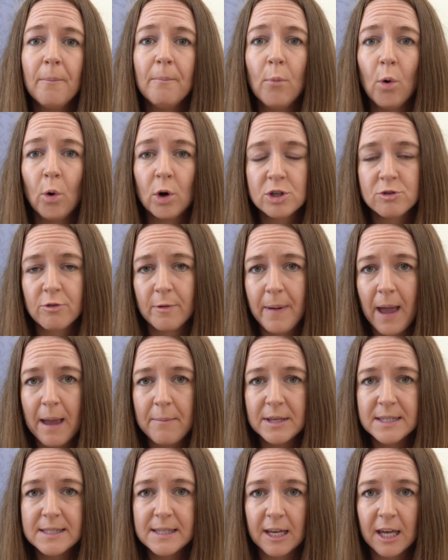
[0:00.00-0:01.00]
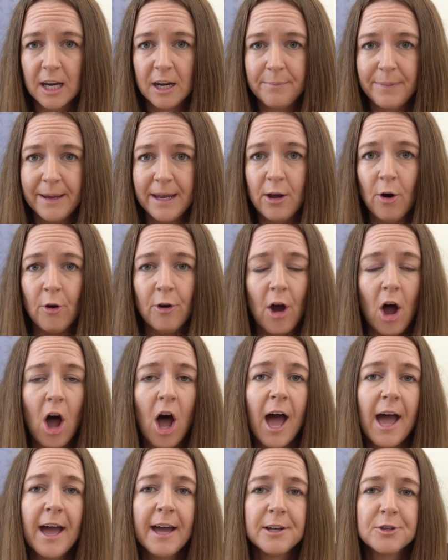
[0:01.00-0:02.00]
mortgage repayments are going to be on a
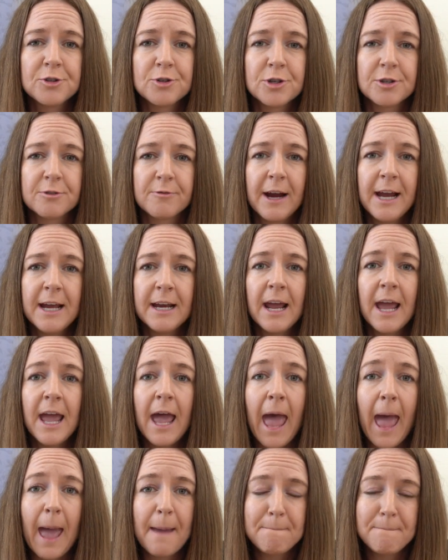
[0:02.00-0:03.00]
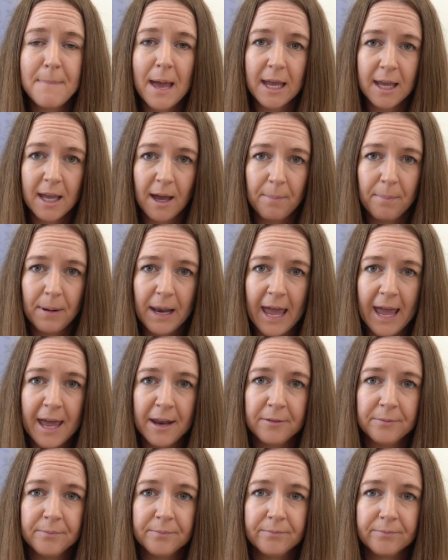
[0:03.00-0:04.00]
higher interest rate and make a
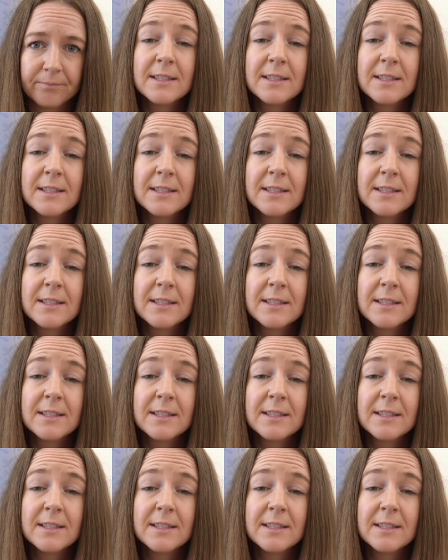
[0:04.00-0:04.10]
plan.